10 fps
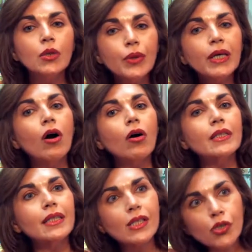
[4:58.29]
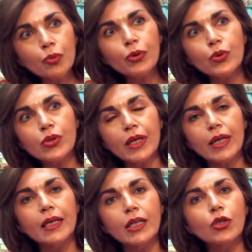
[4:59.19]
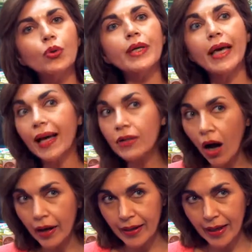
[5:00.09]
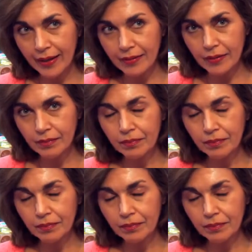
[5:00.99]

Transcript: We are the distributor in UK and Ireland.